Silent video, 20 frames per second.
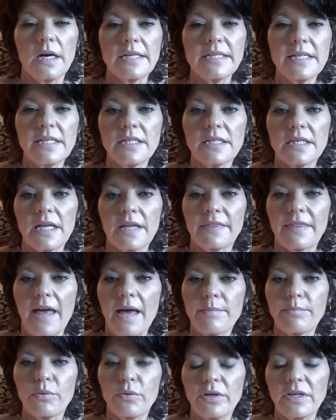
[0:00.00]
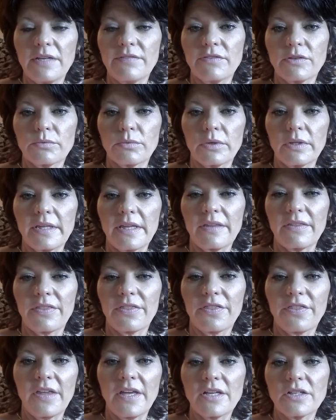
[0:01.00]
I didn't at that point even really
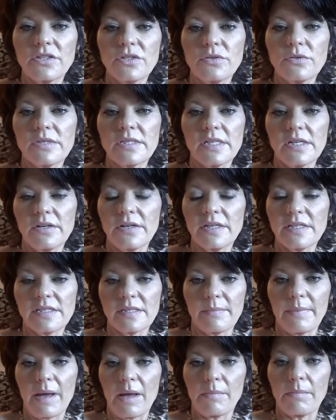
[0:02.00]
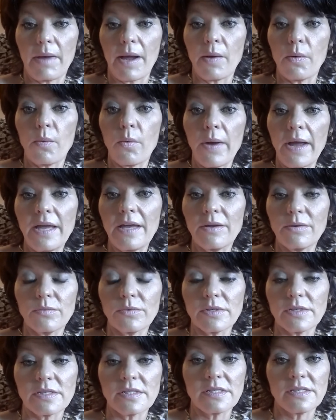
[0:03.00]
think too serious about my weight
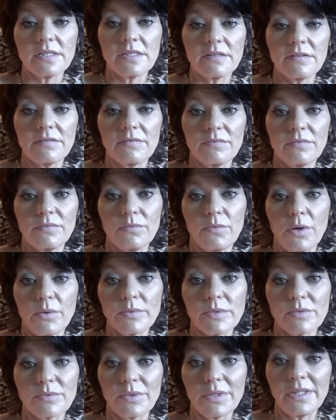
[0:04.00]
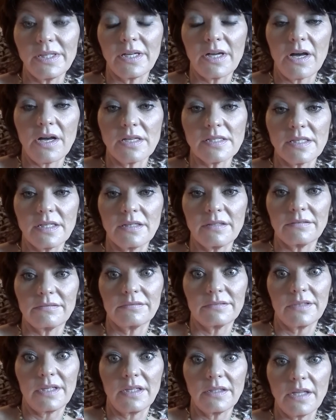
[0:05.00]
was what was really
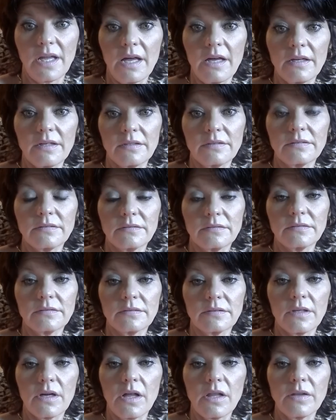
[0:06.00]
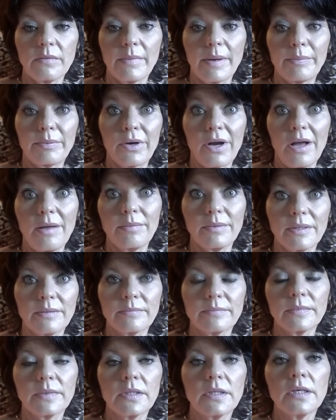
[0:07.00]
causing all of my
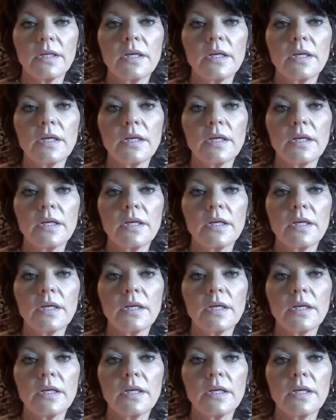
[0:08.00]
problem.